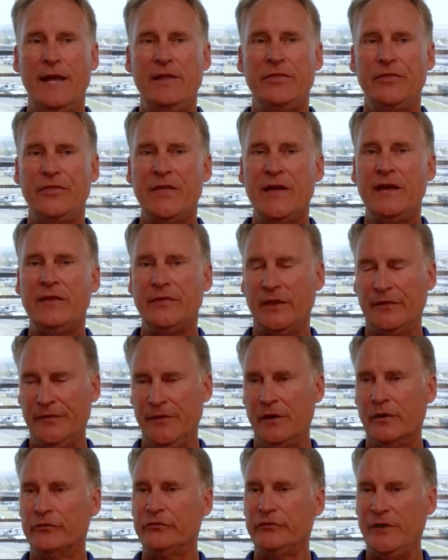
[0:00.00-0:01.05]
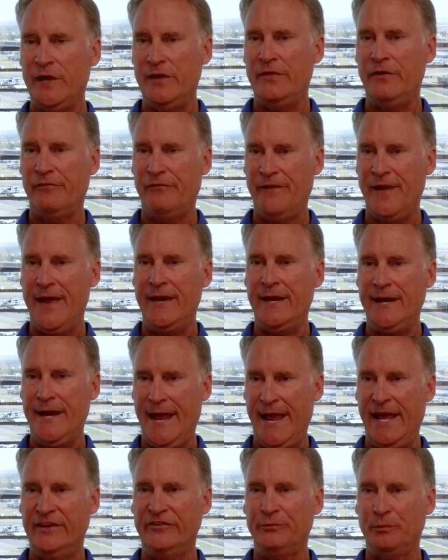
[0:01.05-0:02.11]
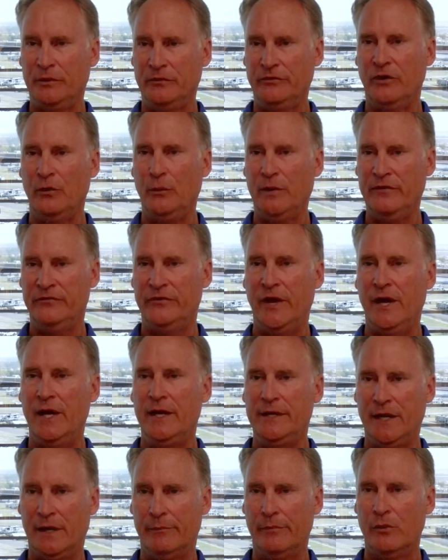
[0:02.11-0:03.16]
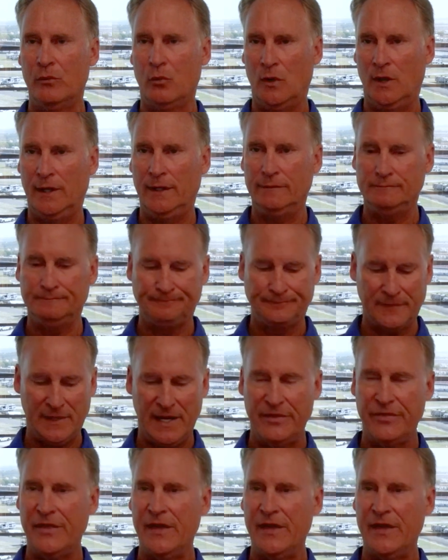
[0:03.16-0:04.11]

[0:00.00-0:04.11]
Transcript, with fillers: I think that they'll see the fan enhancements that we've done, number one.